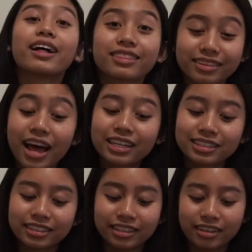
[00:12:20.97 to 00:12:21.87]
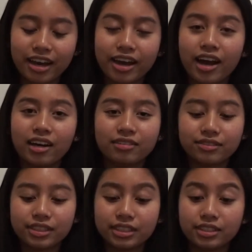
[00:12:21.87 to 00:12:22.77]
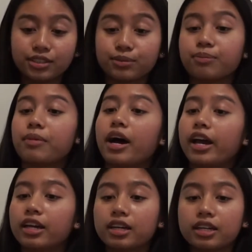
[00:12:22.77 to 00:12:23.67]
The last thing I have is my